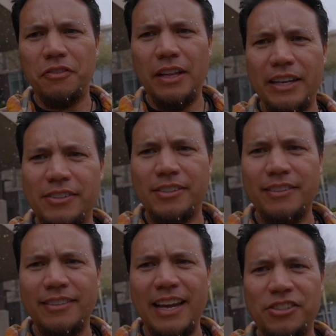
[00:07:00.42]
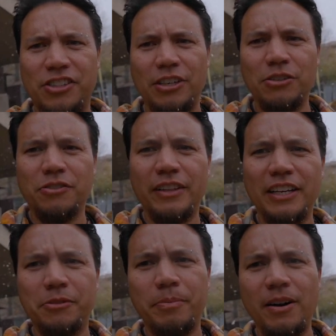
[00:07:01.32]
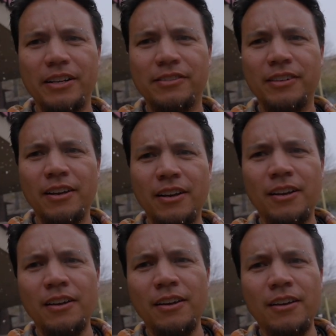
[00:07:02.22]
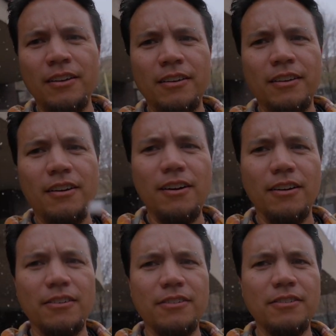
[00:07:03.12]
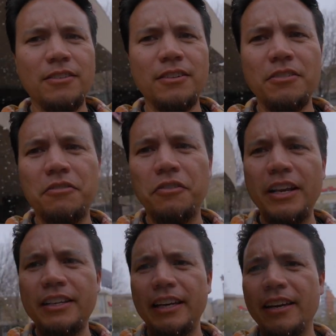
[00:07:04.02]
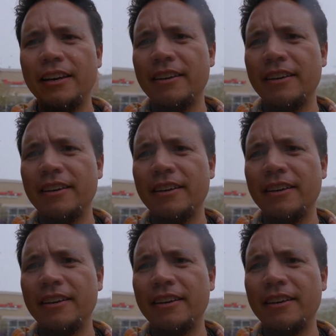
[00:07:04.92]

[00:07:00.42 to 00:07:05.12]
flakes. Thanks, Shields, for the experience. Oh, flaky.